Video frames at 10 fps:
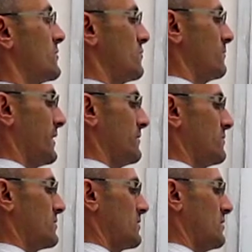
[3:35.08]
to
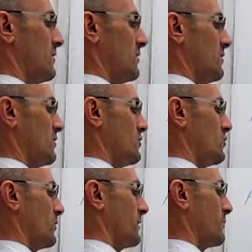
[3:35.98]
minus
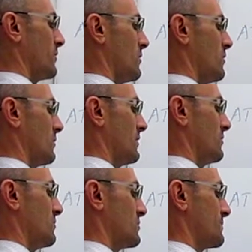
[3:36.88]
20.0
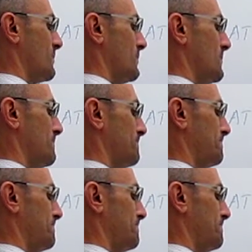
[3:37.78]
kilojoules per mole